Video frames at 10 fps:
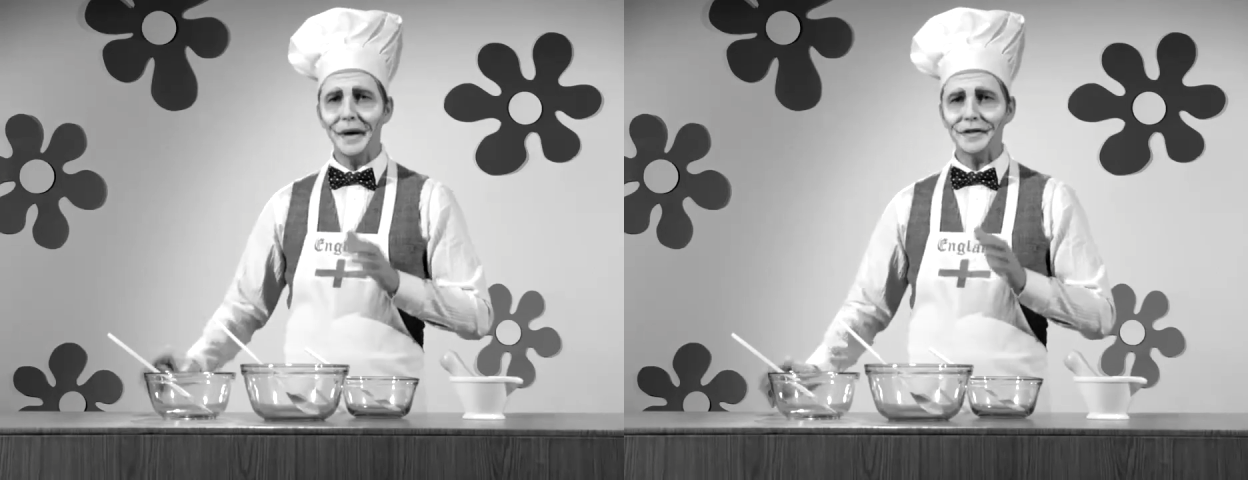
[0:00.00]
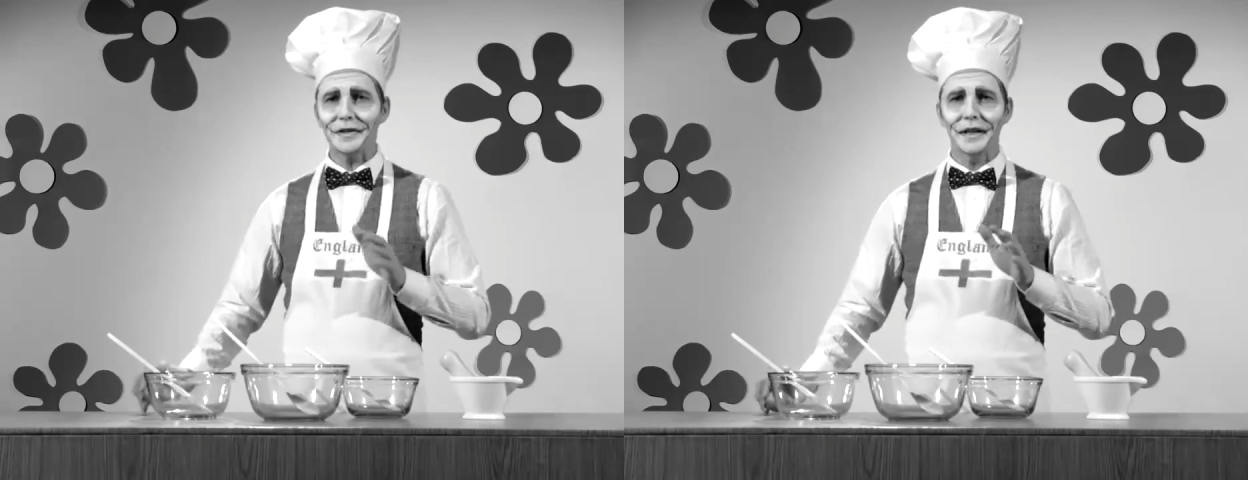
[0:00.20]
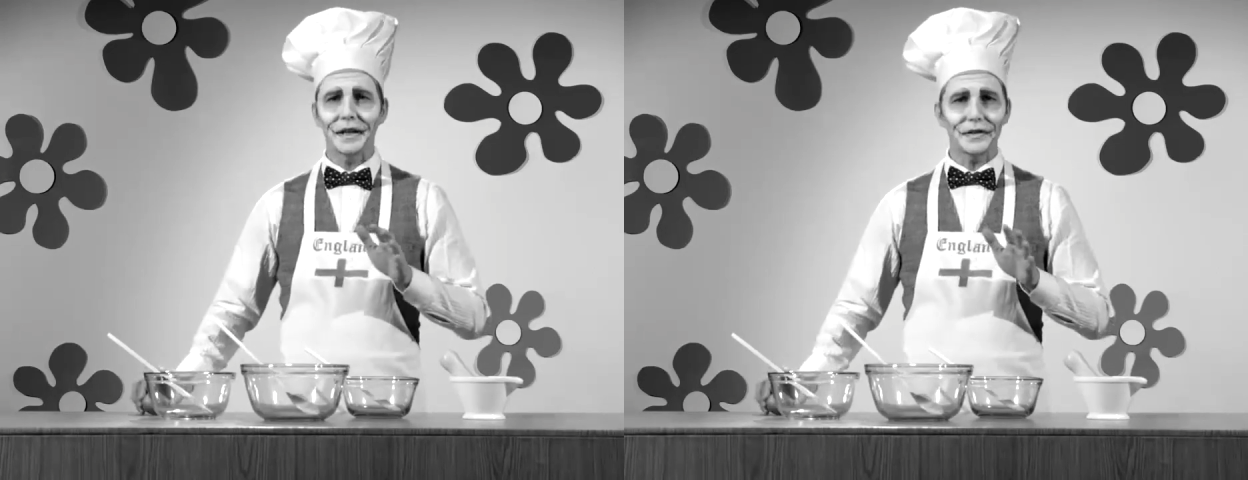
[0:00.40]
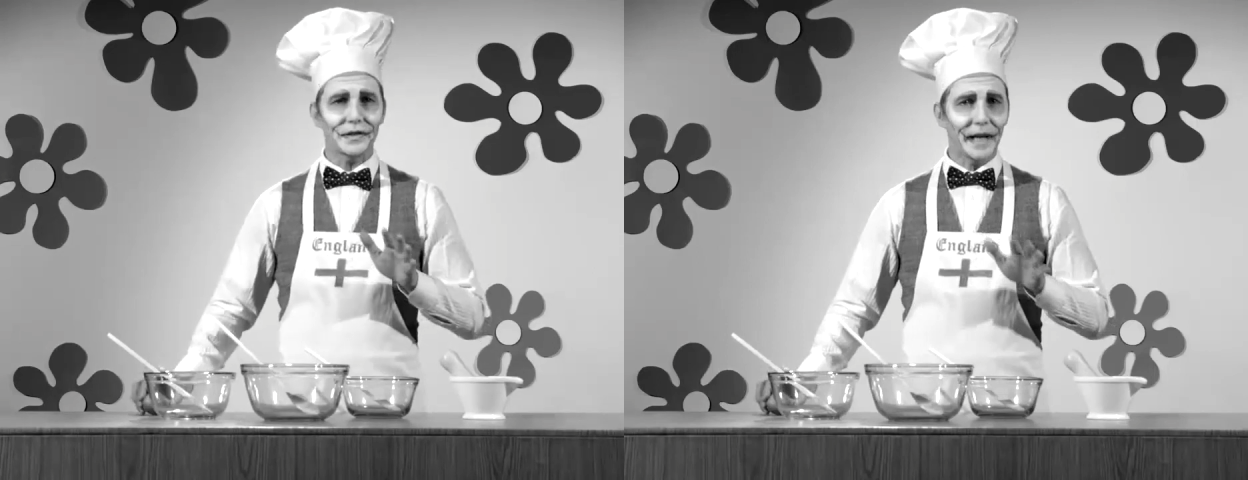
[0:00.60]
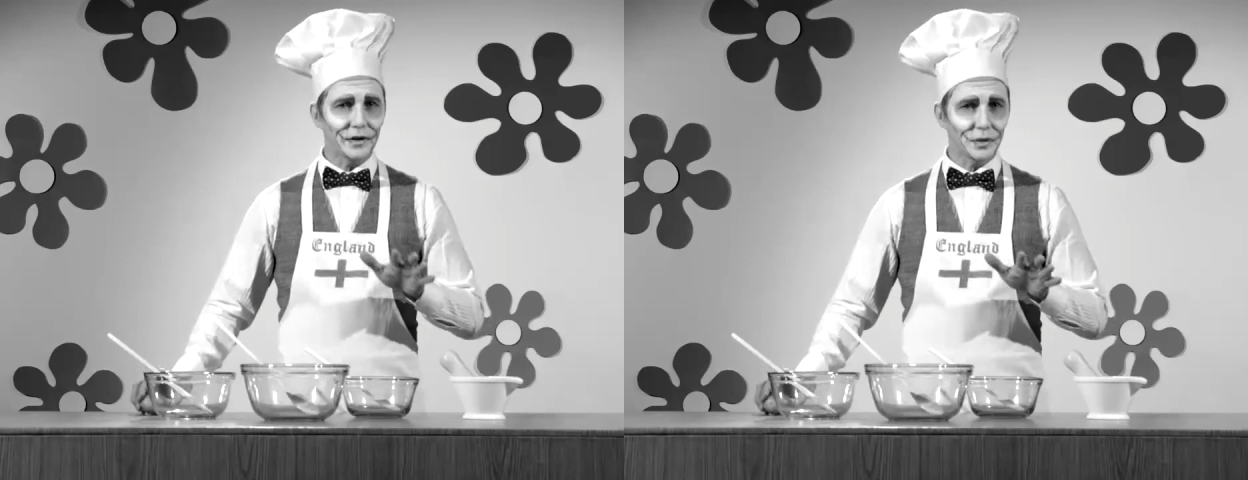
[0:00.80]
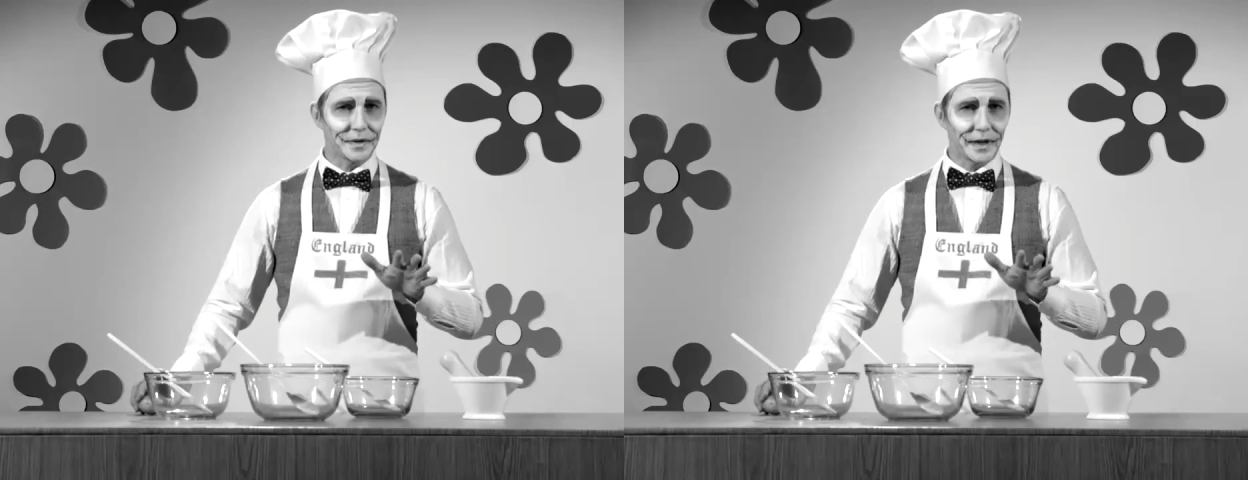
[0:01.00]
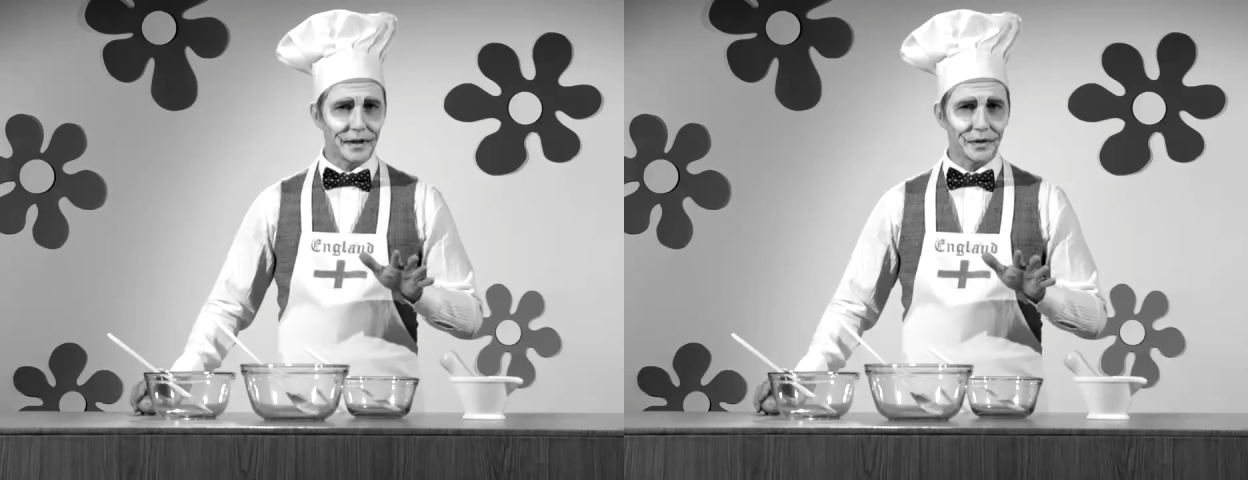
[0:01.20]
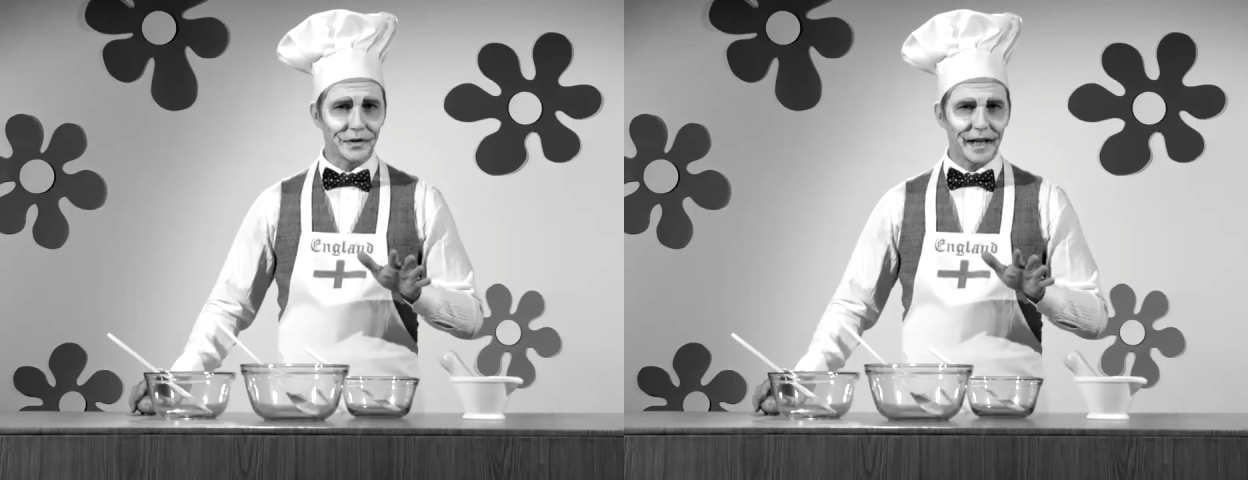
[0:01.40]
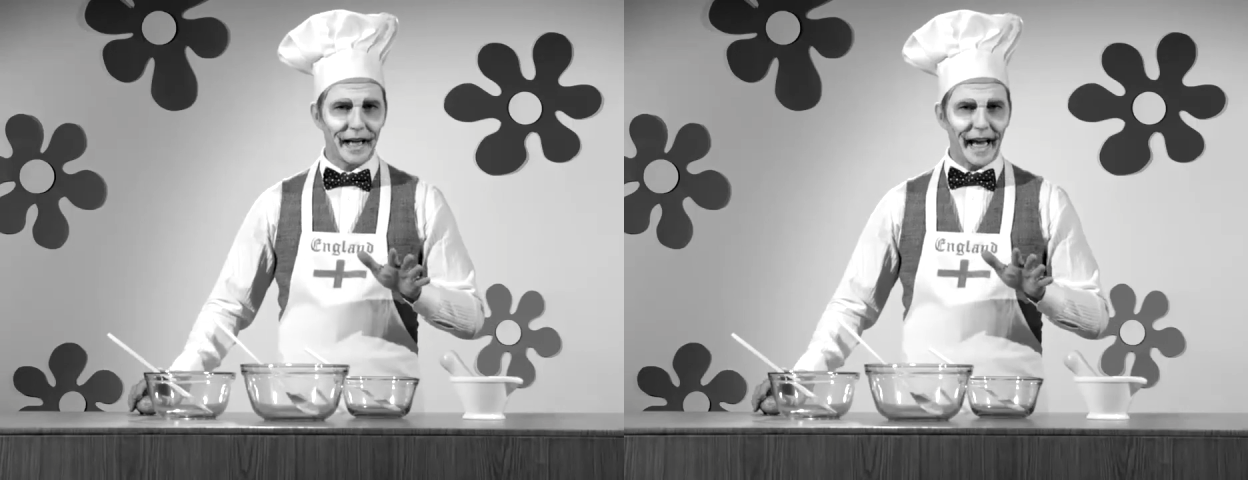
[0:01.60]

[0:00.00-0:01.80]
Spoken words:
must slice your potatoes